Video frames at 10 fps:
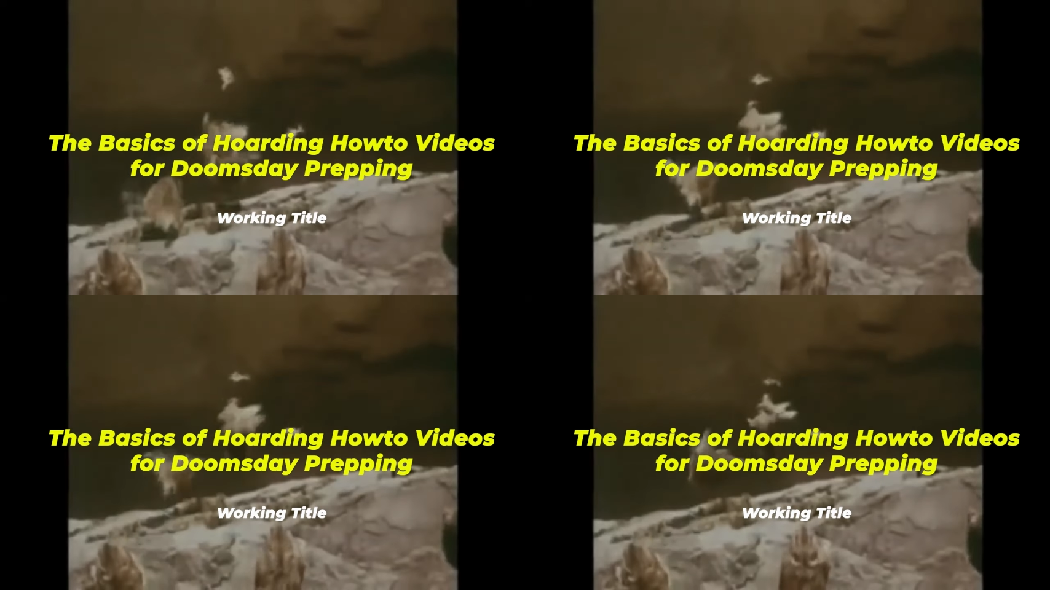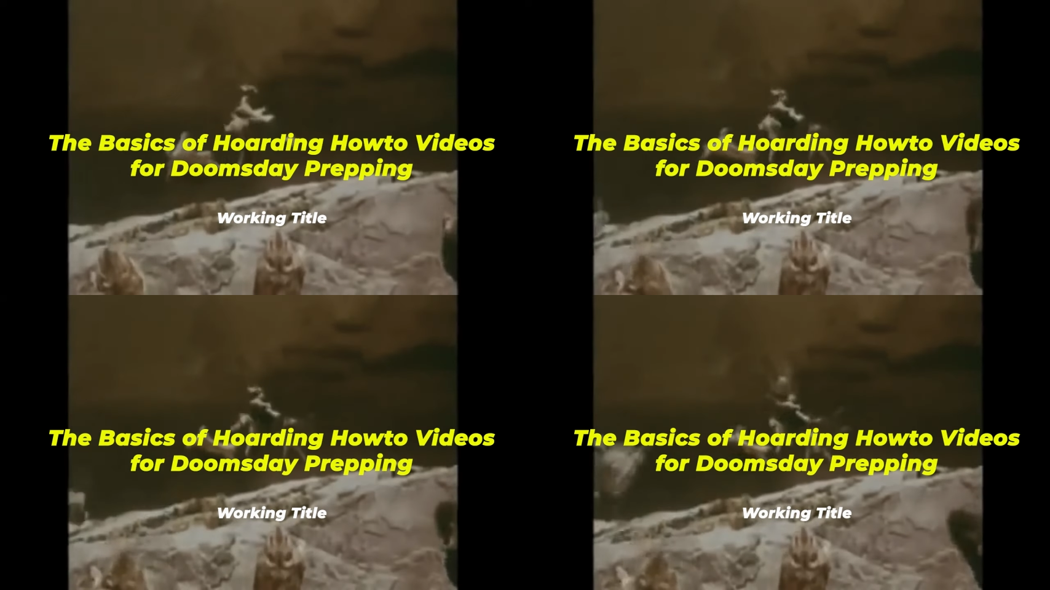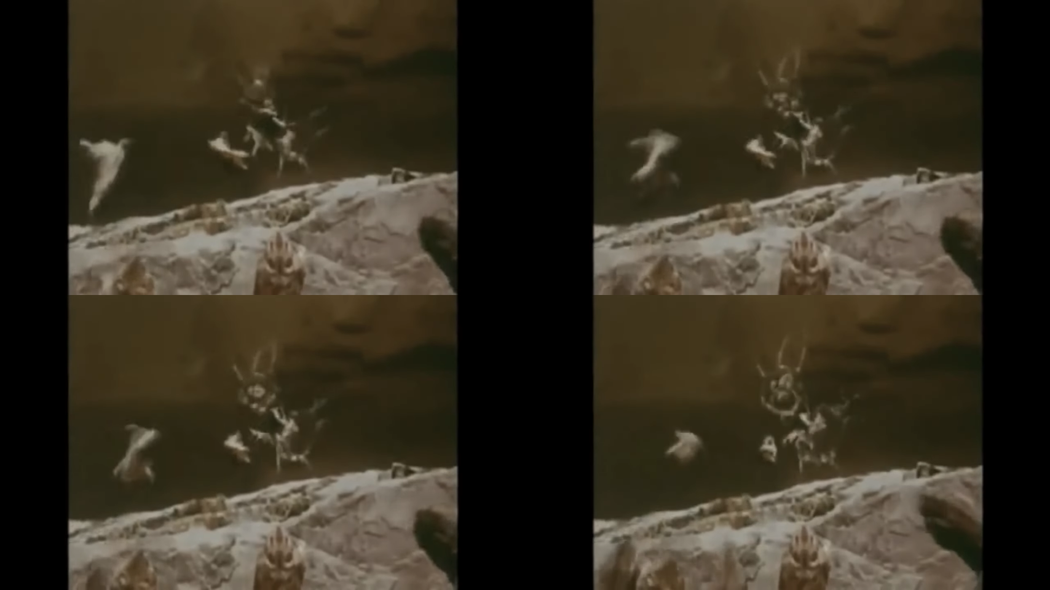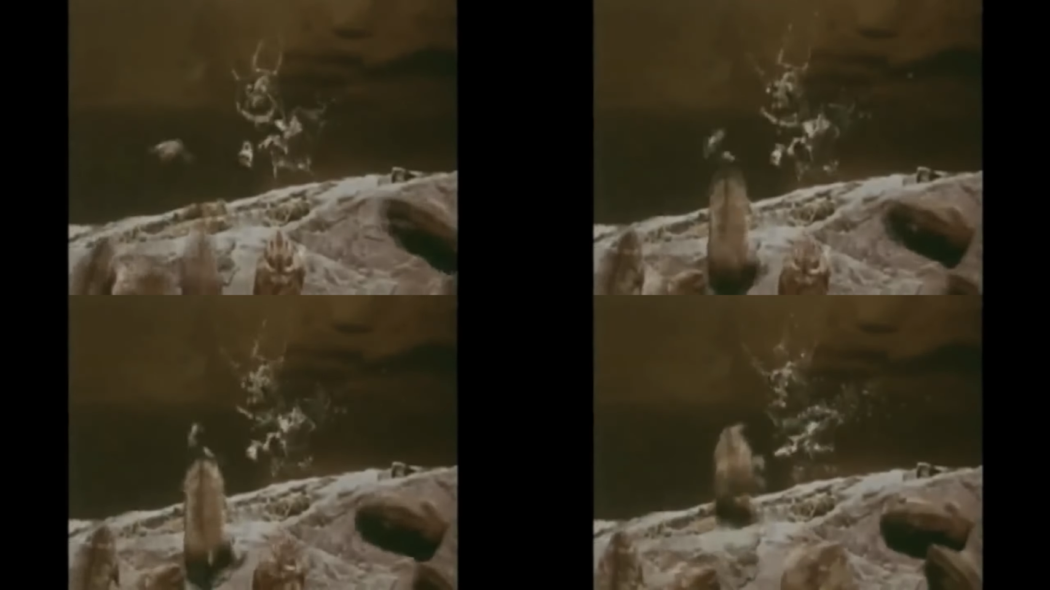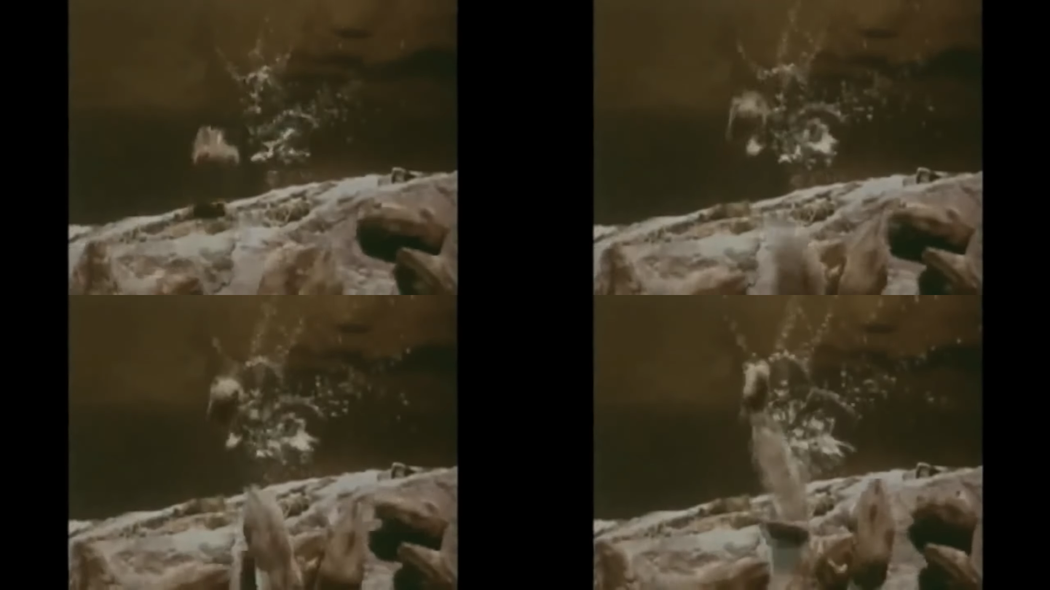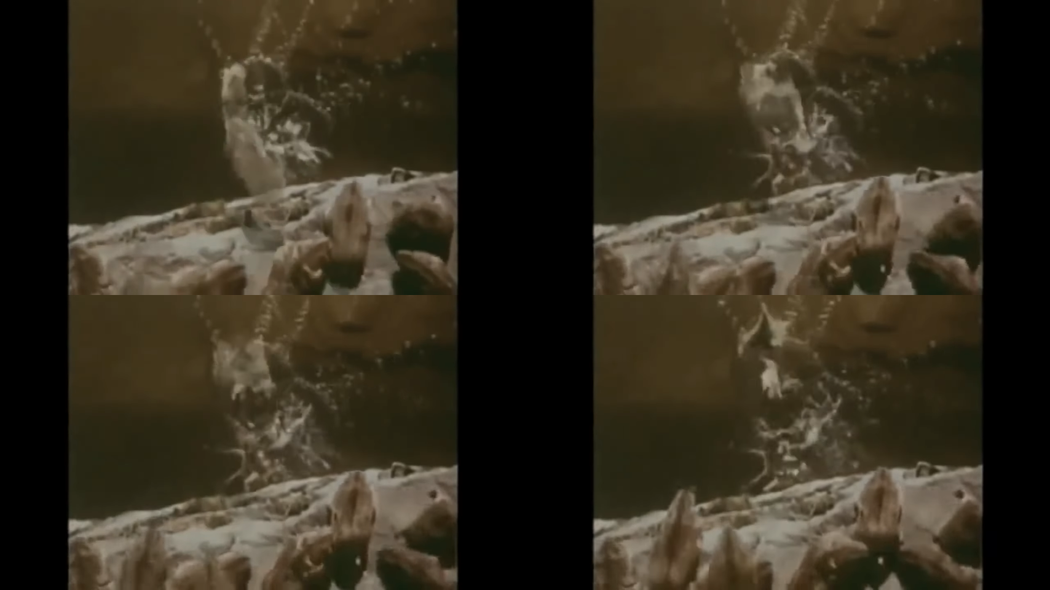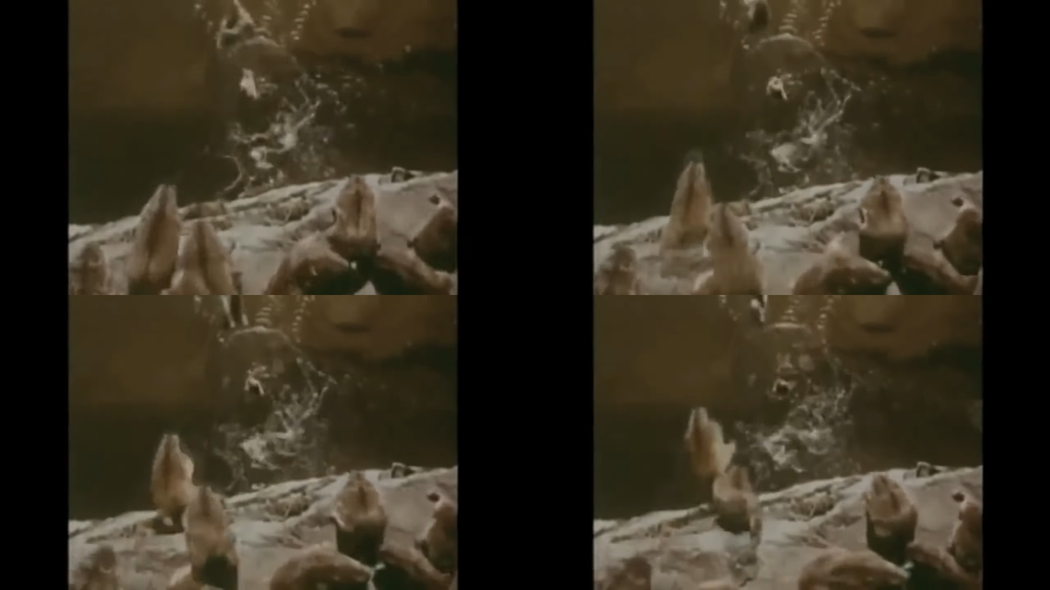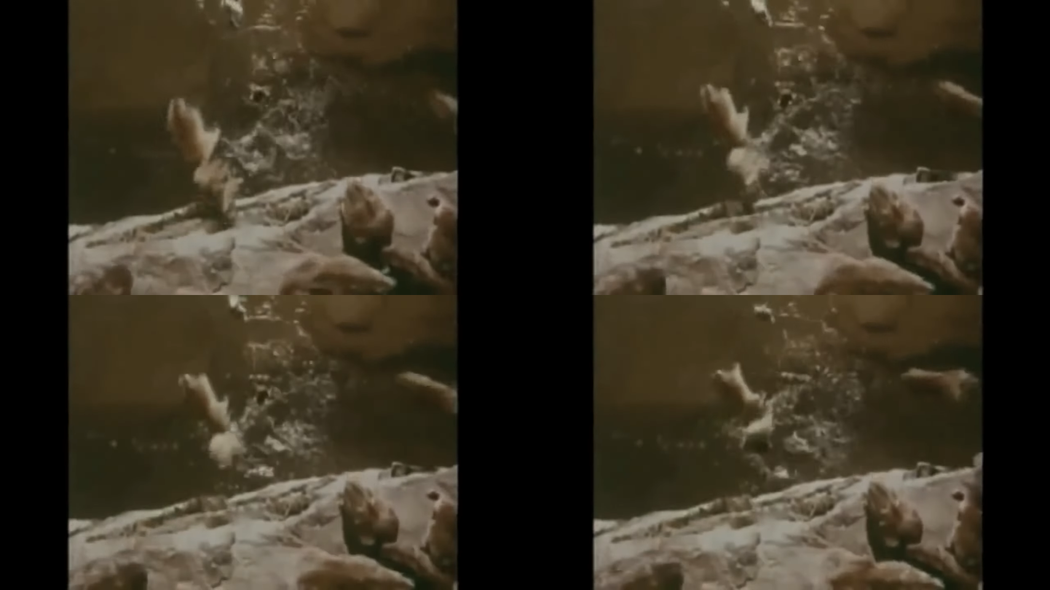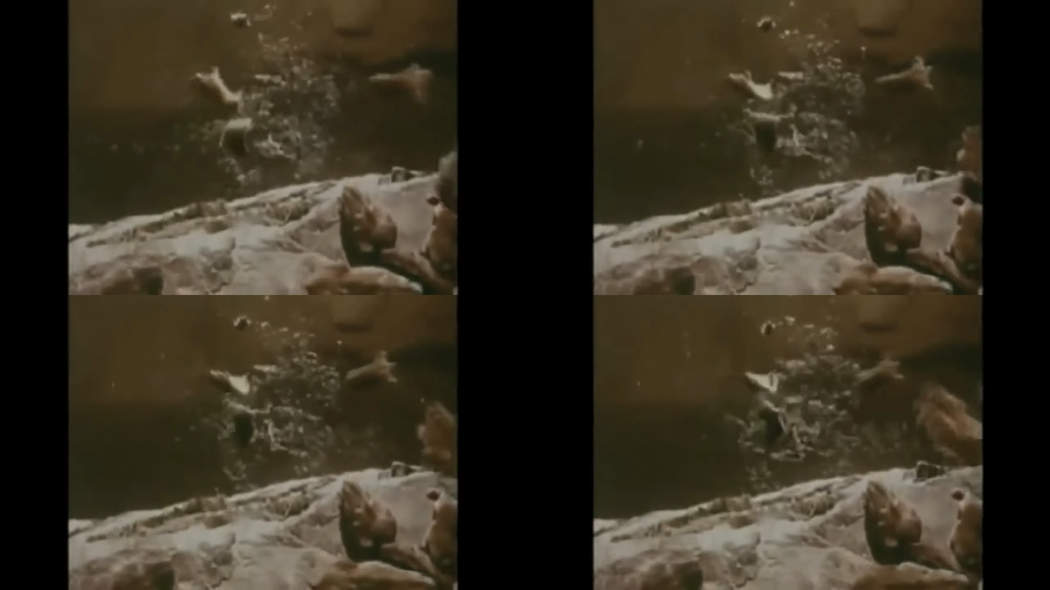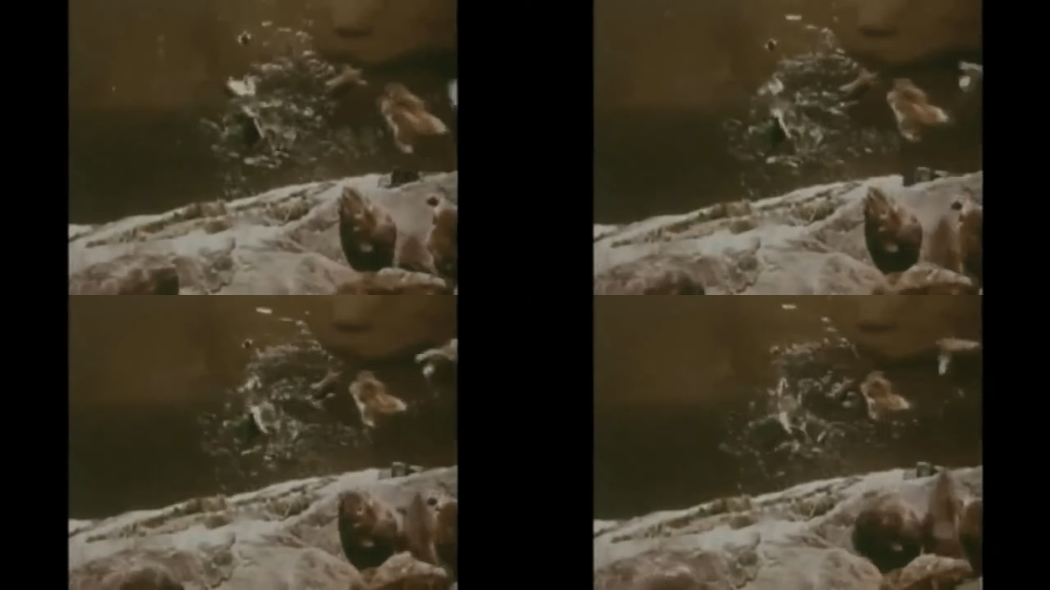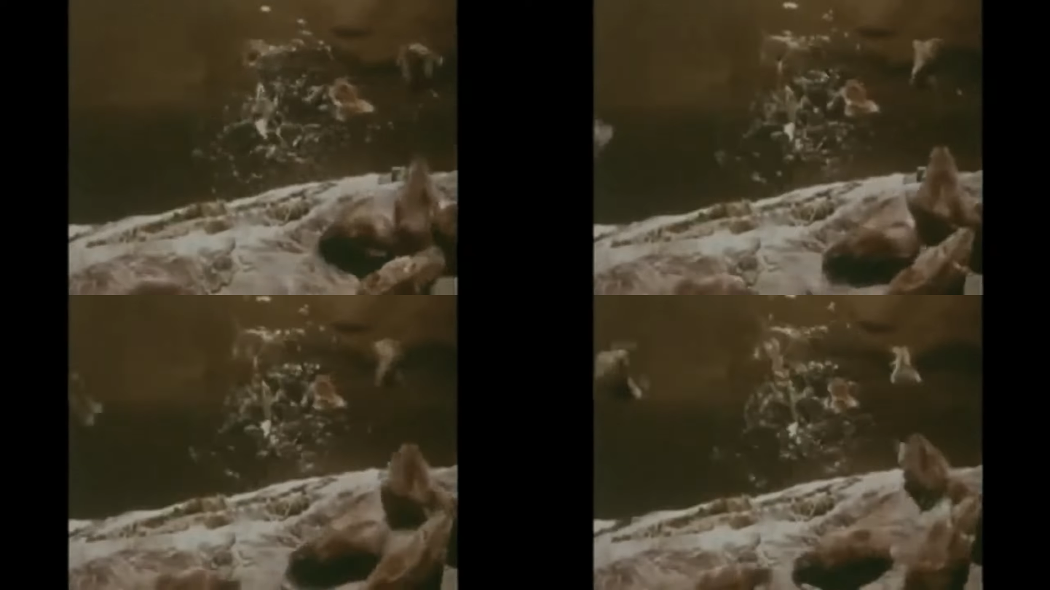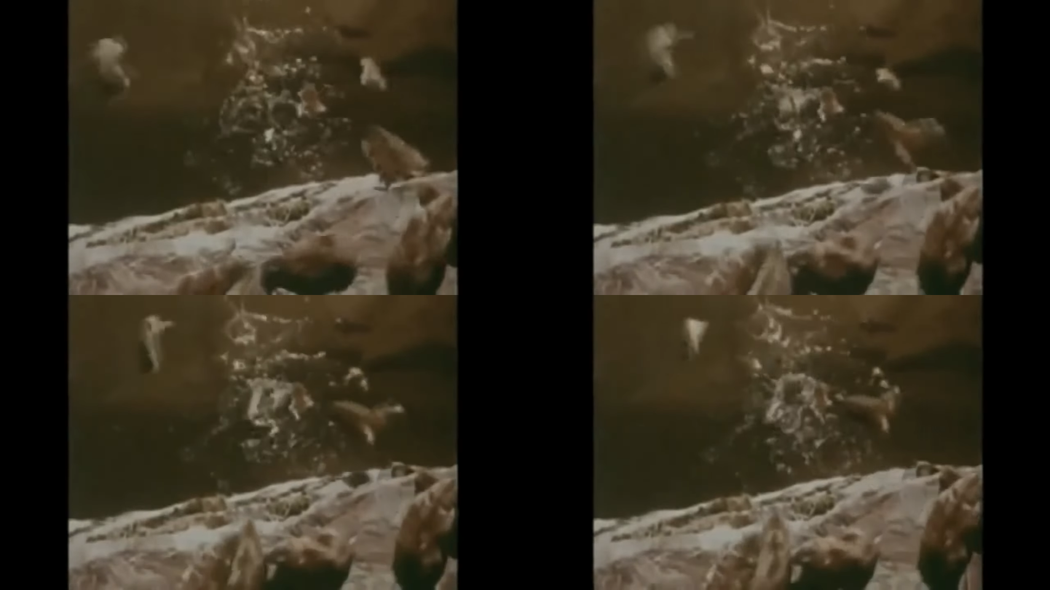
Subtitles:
Nobody's mouth can be seen.